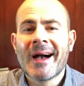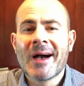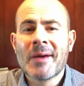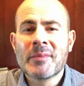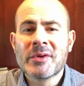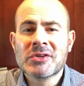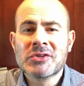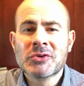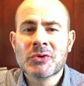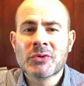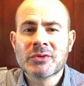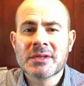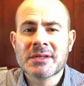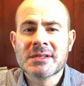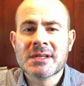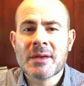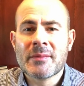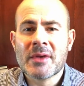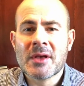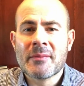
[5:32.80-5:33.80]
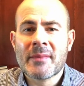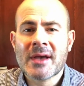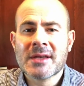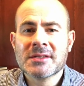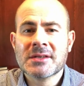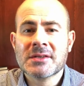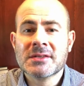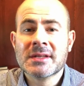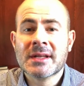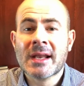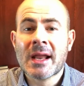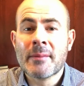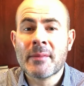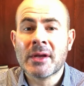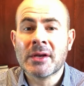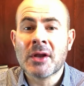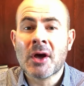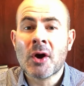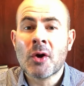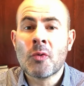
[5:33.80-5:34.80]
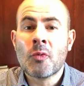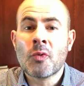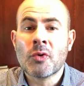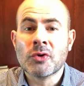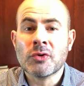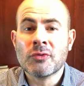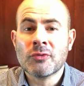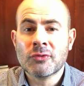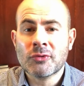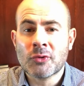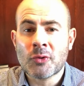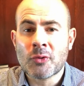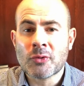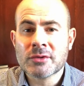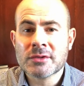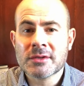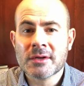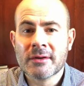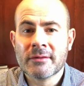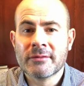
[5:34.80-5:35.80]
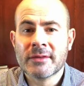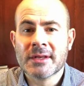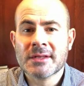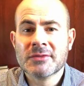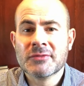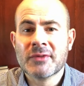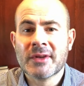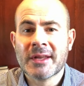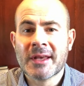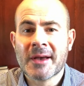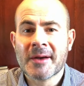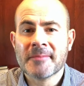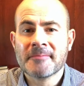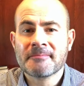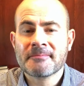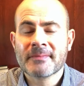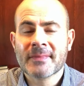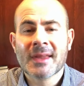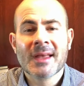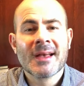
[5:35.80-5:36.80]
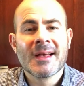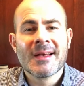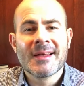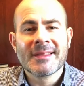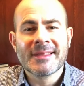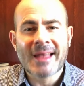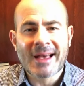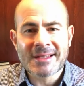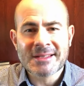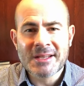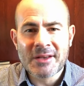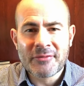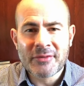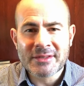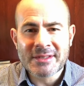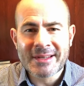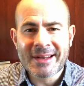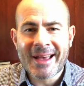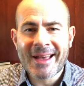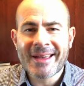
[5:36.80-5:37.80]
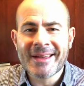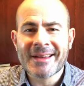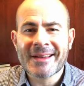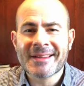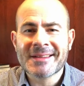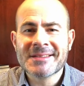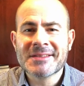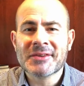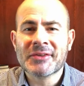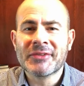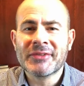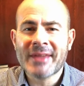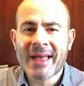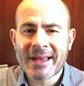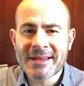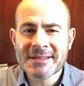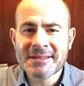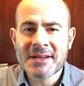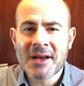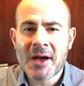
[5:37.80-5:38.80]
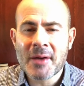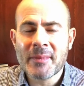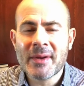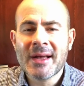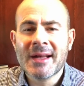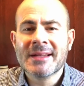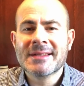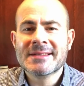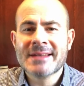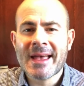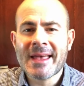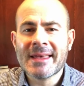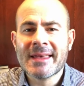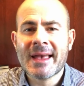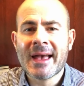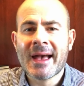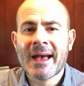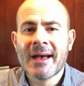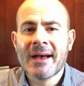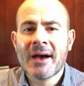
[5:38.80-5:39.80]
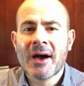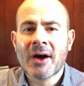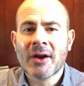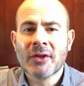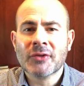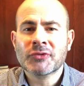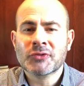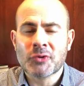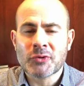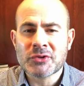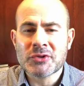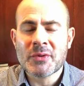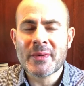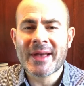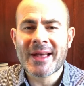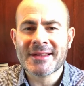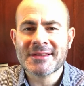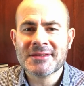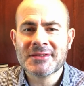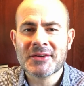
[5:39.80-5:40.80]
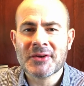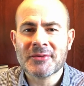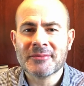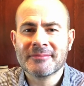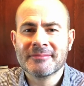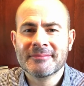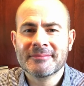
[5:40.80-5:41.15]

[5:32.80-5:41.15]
be sure to send me a message to let me know what you thought of this video. That's it for today. Until next time, take care, and I'll talk to you again soon.